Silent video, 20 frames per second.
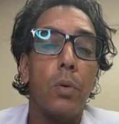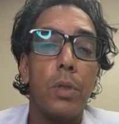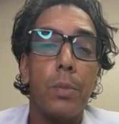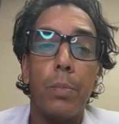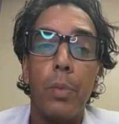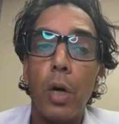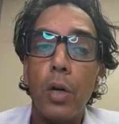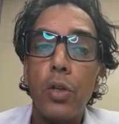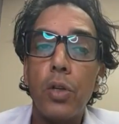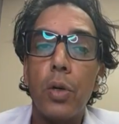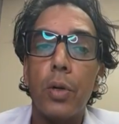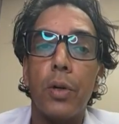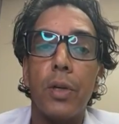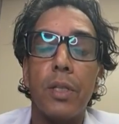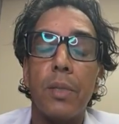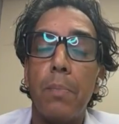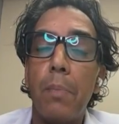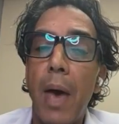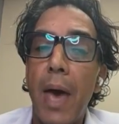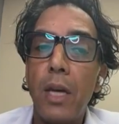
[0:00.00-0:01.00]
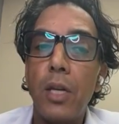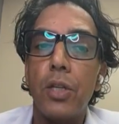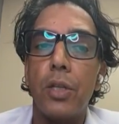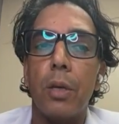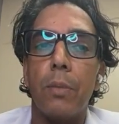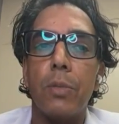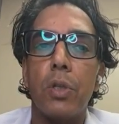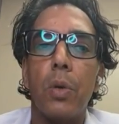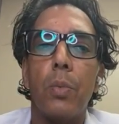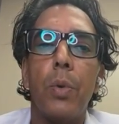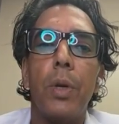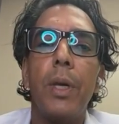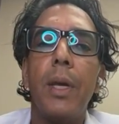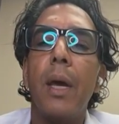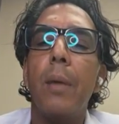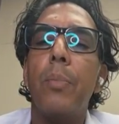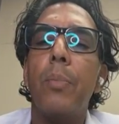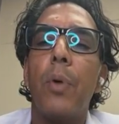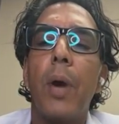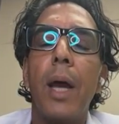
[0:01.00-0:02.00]
those blood sugars, manage them. So when you
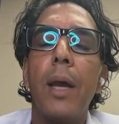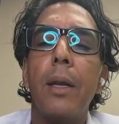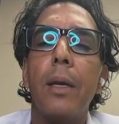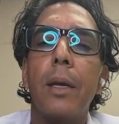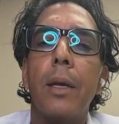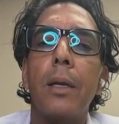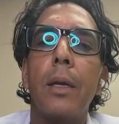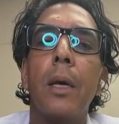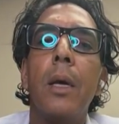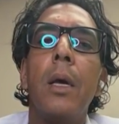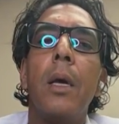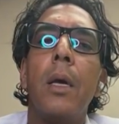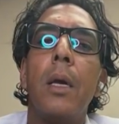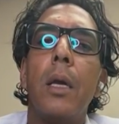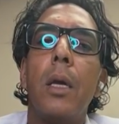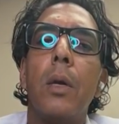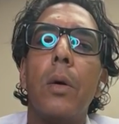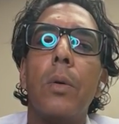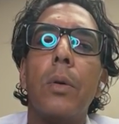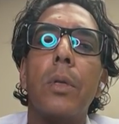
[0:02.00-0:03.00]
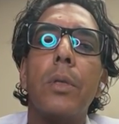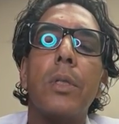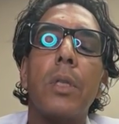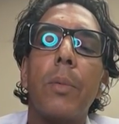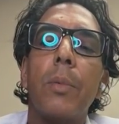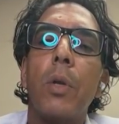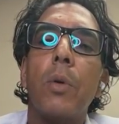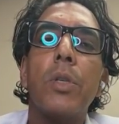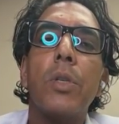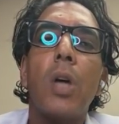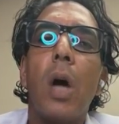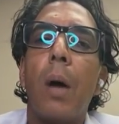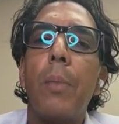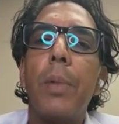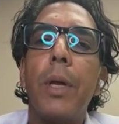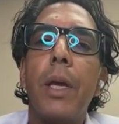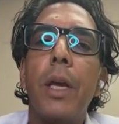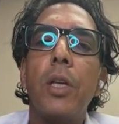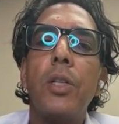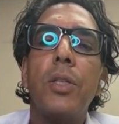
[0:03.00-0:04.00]
get pregnant, you know, some of those
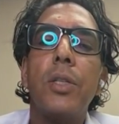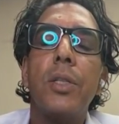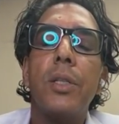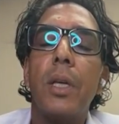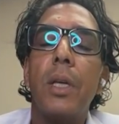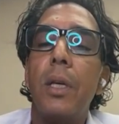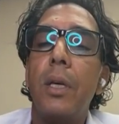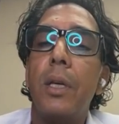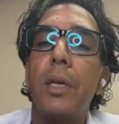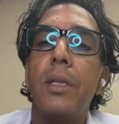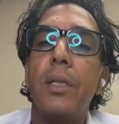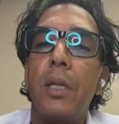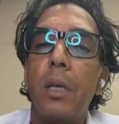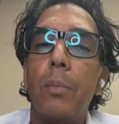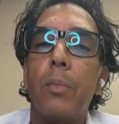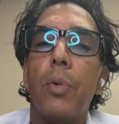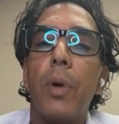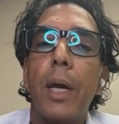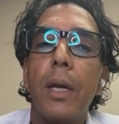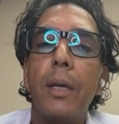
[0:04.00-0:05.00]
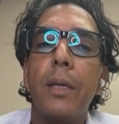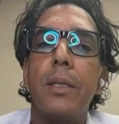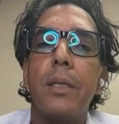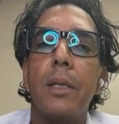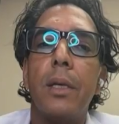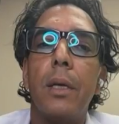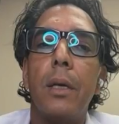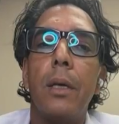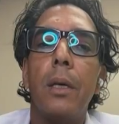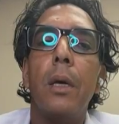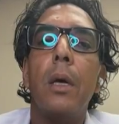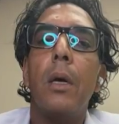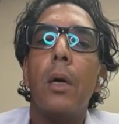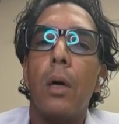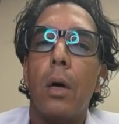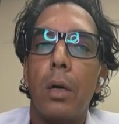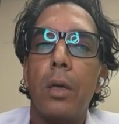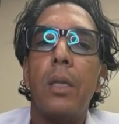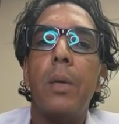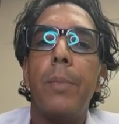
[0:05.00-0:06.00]
complications that you can see in pregnancy
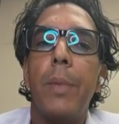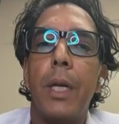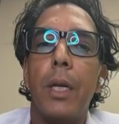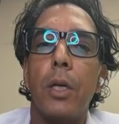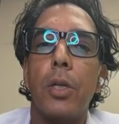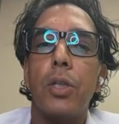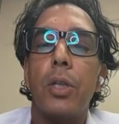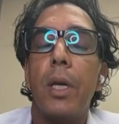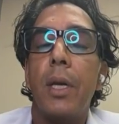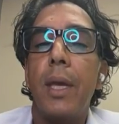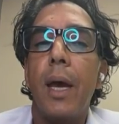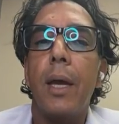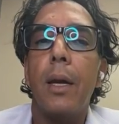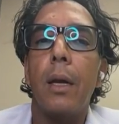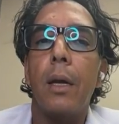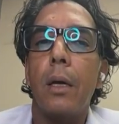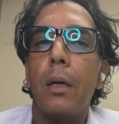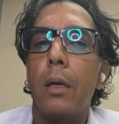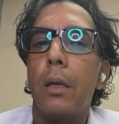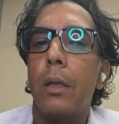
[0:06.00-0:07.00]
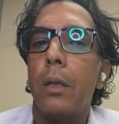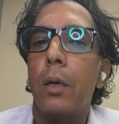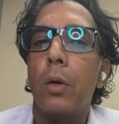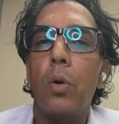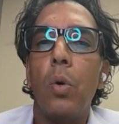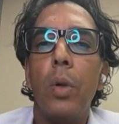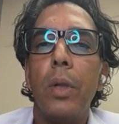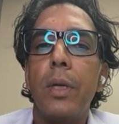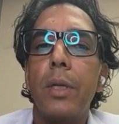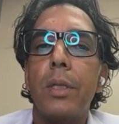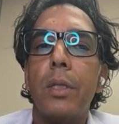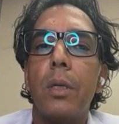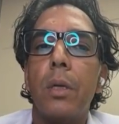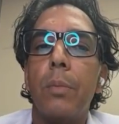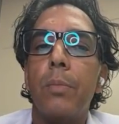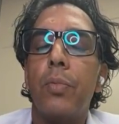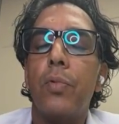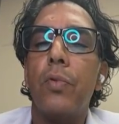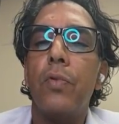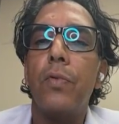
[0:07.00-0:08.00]
are diminished. Again, the goal is to
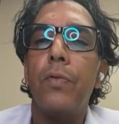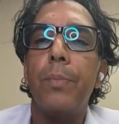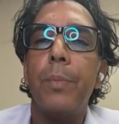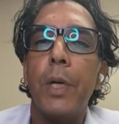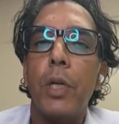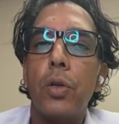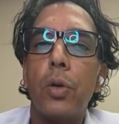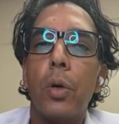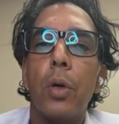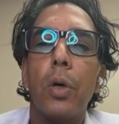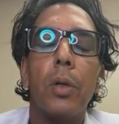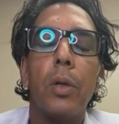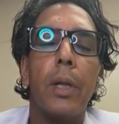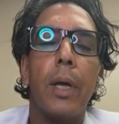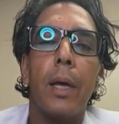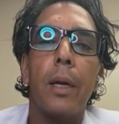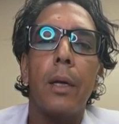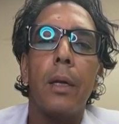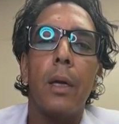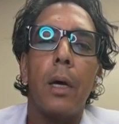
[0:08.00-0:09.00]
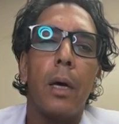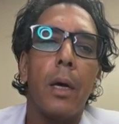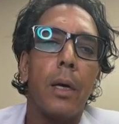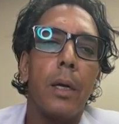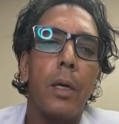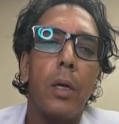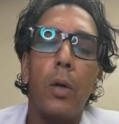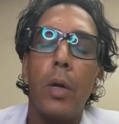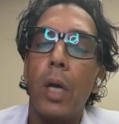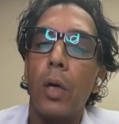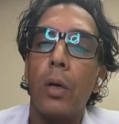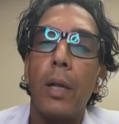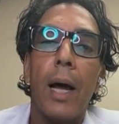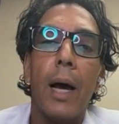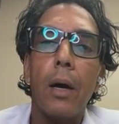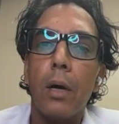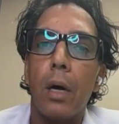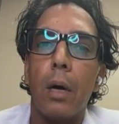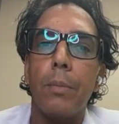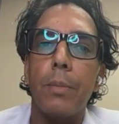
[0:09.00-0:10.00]
improve maternal and uh, neonatal
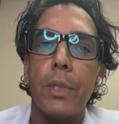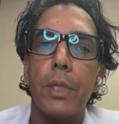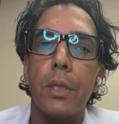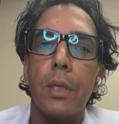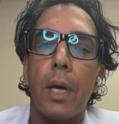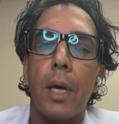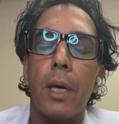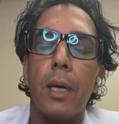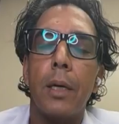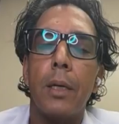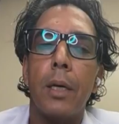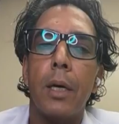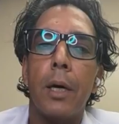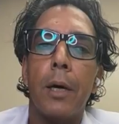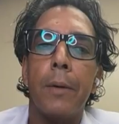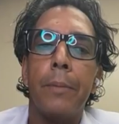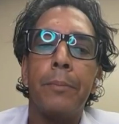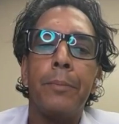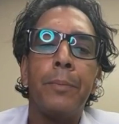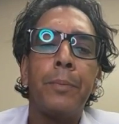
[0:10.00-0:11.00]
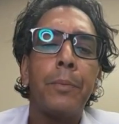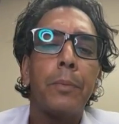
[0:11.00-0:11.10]
outcomes. And, um,